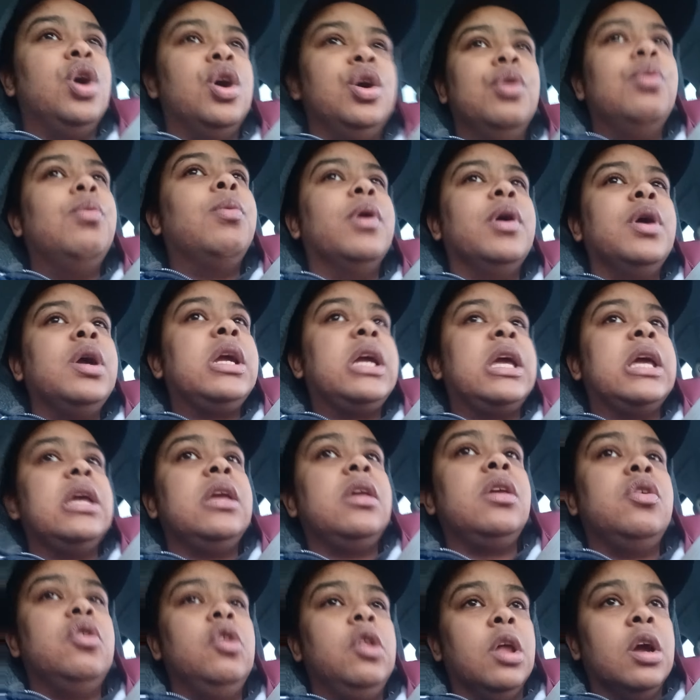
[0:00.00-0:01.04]
go to work
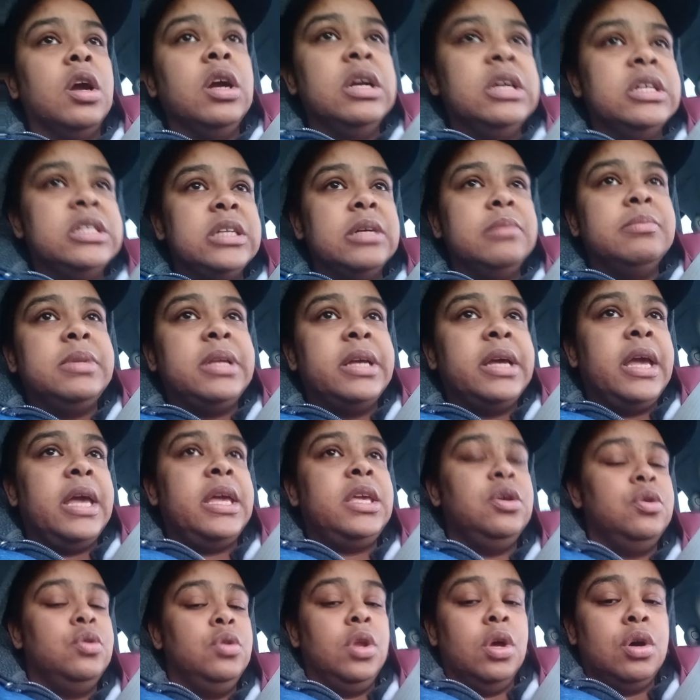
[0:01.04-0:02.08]
and you learn something
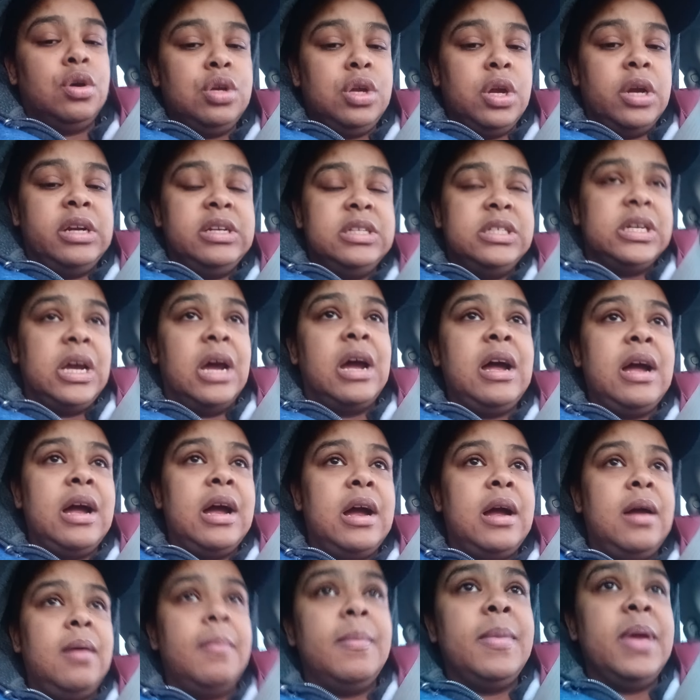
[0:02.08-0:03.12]
and you know your
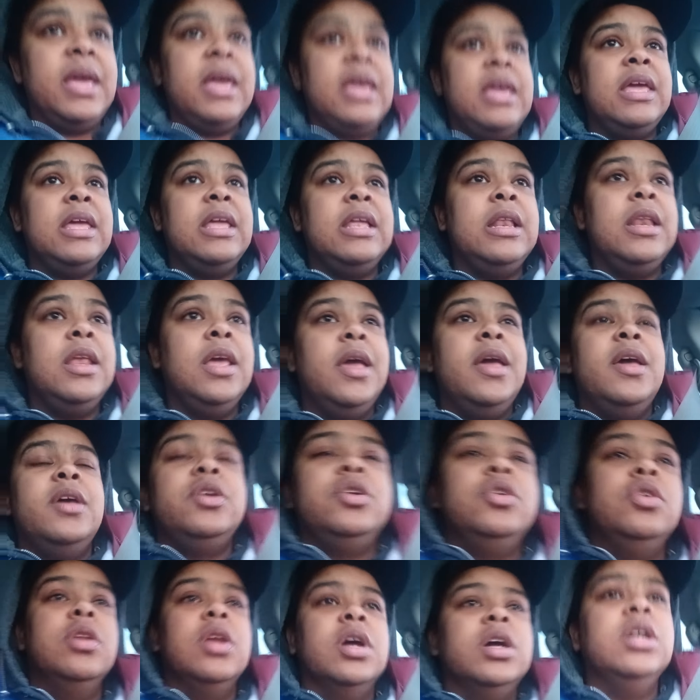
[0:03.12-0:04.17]
job and
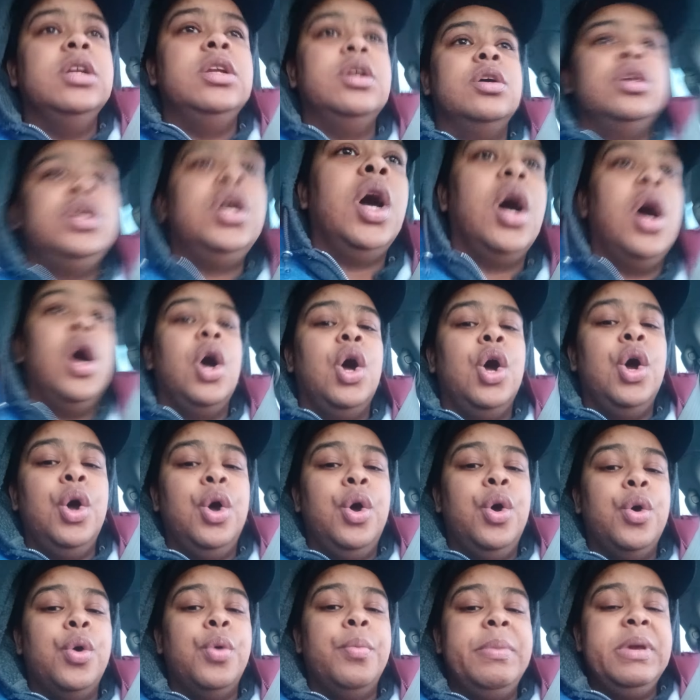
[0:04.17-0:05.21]
you learn it on your
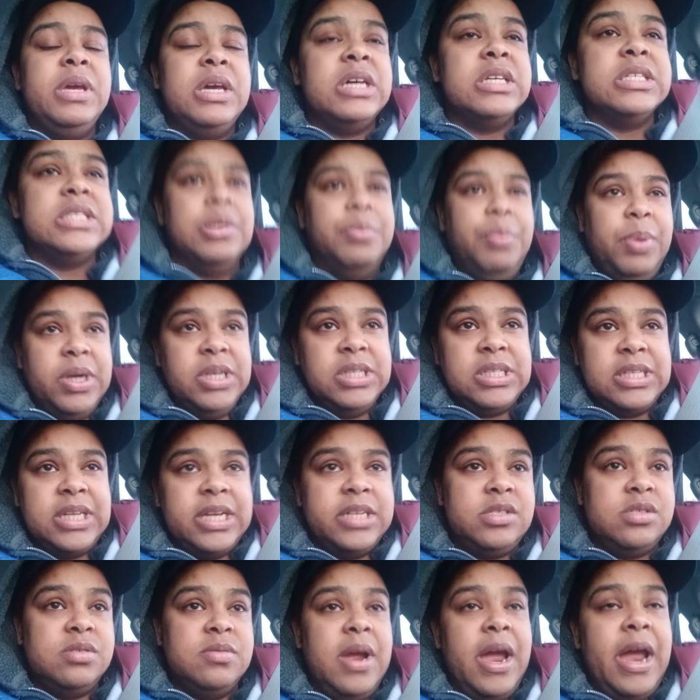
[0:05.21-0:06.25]
own because the person
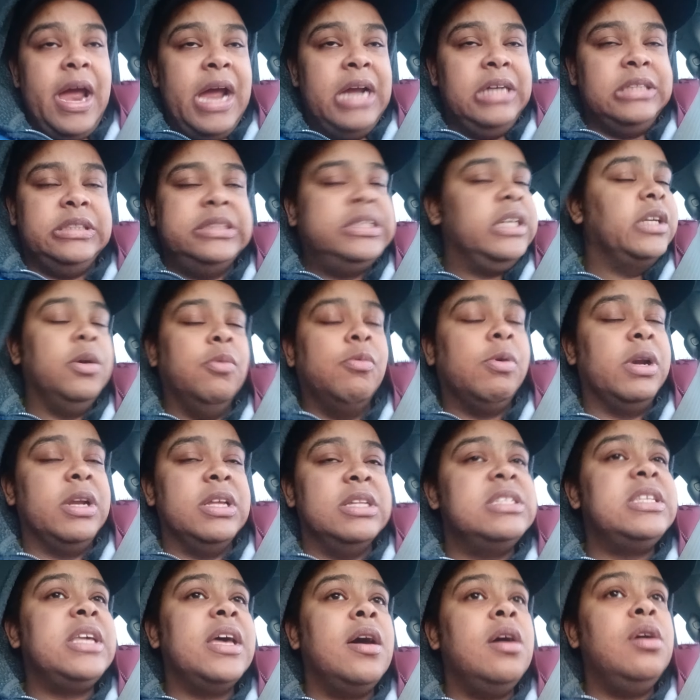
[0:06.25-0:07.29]
that you asked didn't want
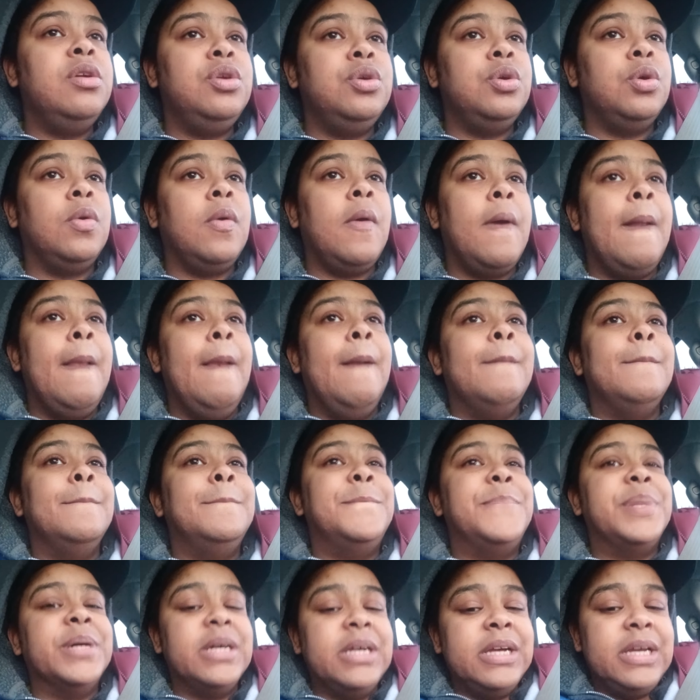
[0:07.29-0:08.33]
to tell you,
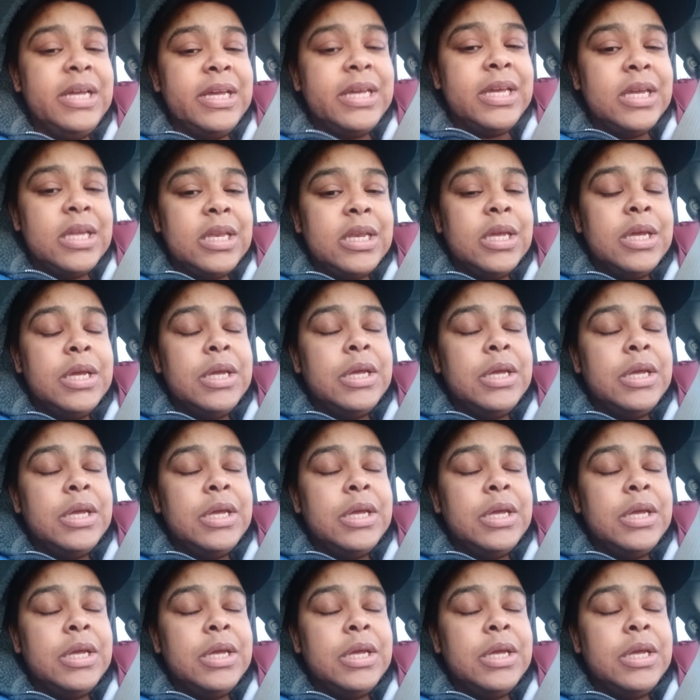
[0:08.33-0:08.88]
but